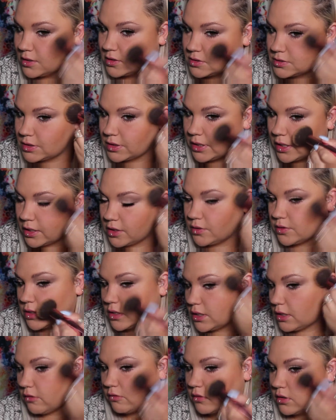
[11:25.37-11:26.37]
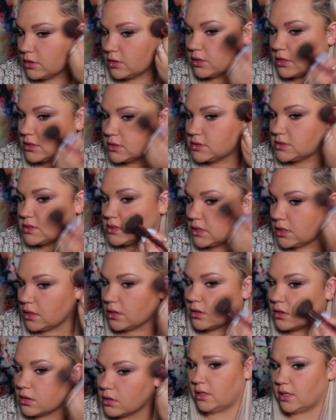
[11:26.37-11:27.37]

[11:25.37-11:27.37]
So yeah, you can definitely see it.